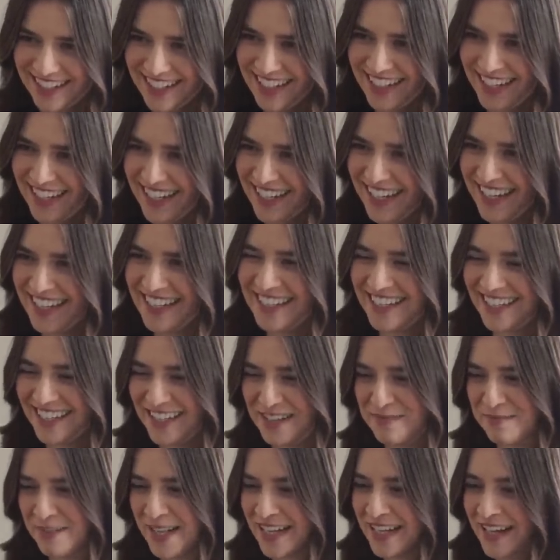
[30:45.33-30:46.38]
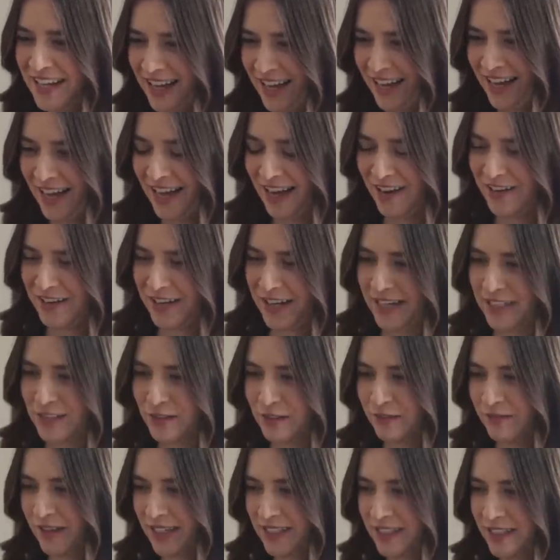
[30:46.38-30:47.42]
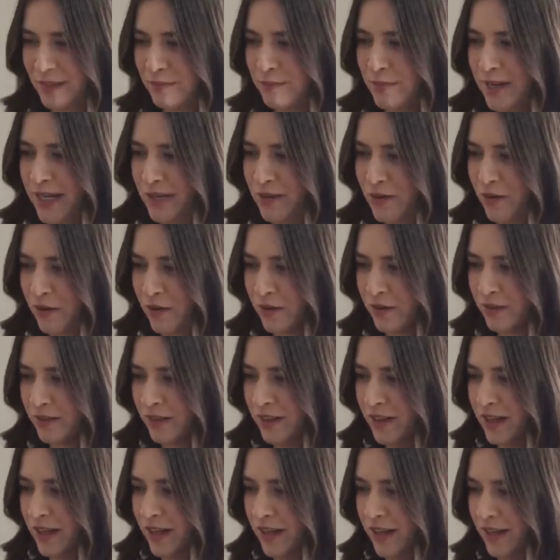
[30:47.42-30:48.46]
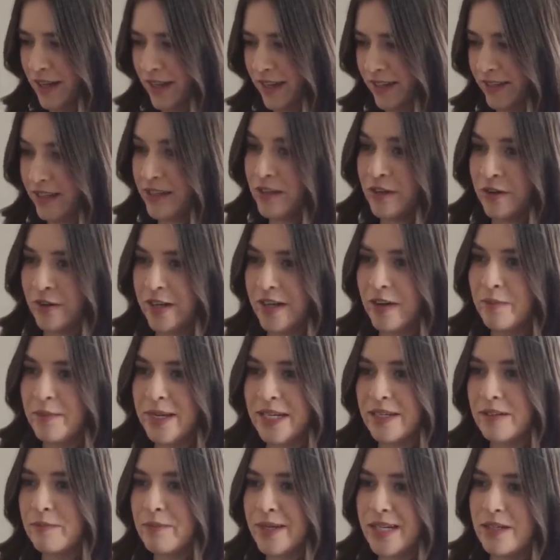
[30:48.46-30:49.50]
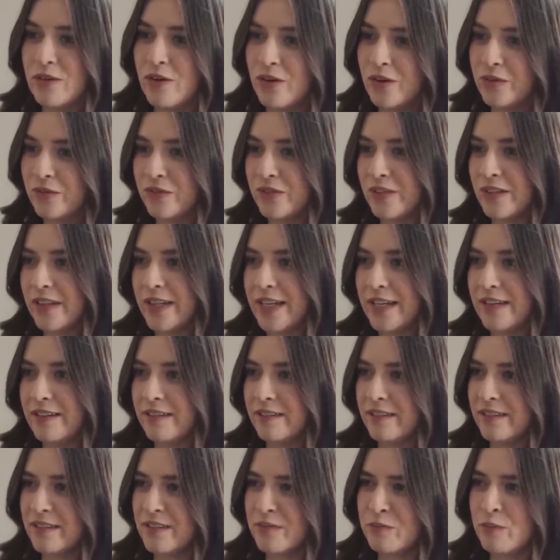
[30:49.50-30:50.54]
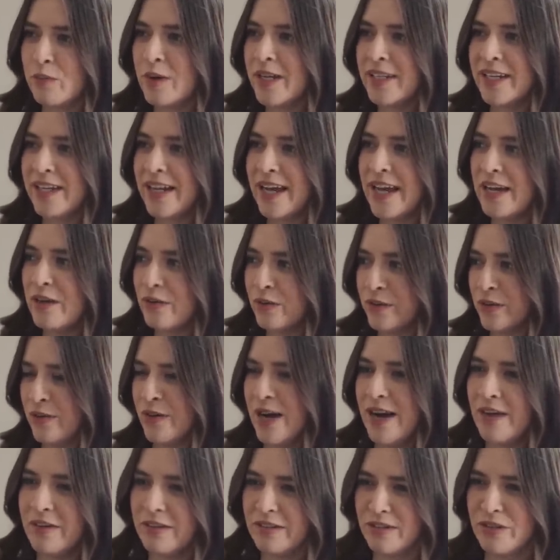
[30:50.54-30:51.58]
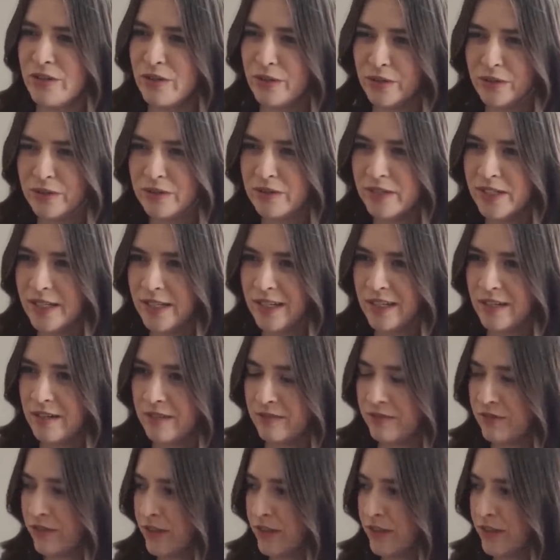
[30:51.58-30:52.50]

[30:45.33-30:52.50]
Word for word: Yeah. and then I'm yeah. like, okay, so if that's the big goal, you know, and I'll make a big goal for like one that I don't know how to do yeah.